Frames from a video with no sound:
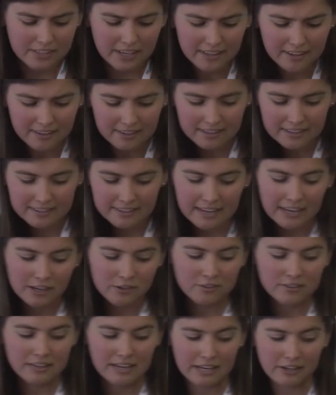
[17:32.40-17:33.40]
the other hand, I
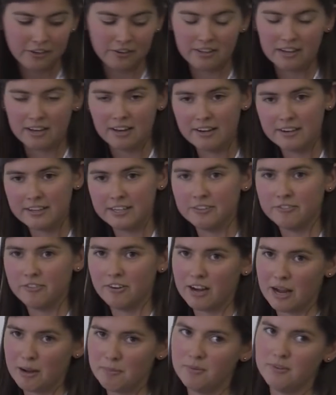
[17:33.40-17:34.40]
could argue that learning
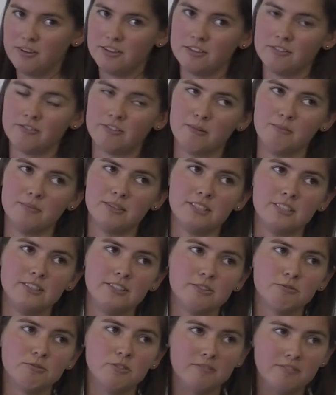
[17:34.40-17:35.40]
vocabulary from
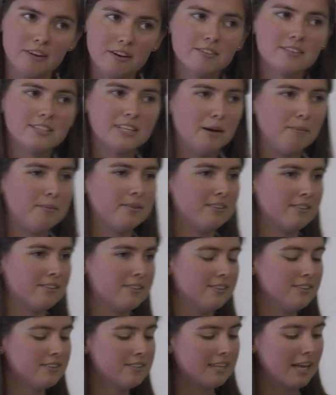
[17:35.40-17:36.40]
series without
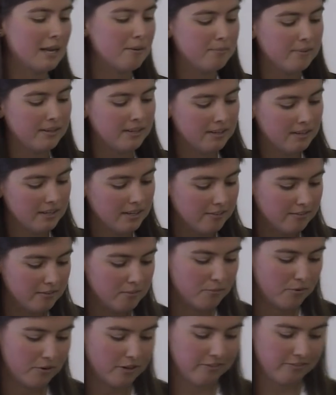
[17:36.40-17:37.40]
subtitles can be
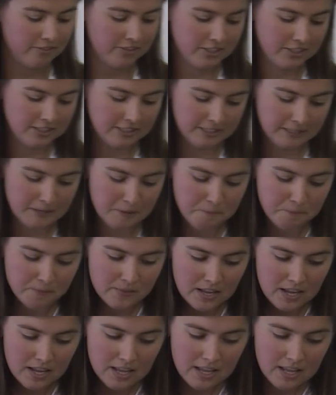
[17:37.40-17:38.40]
even more efficient.
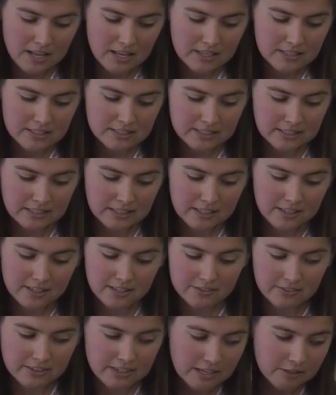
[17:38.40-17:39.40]
See,
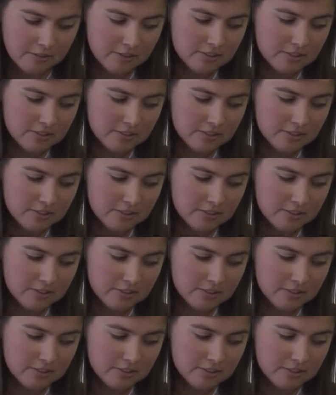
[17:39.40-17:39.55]
when I